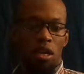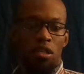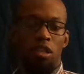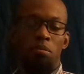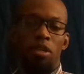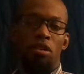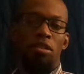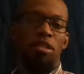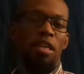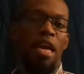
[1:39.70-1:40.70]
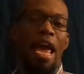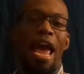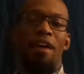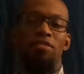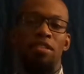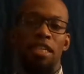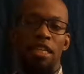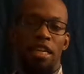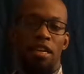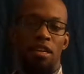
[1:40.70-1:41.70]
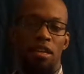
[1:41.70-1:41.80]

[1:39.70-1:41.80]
Some cells have cilia,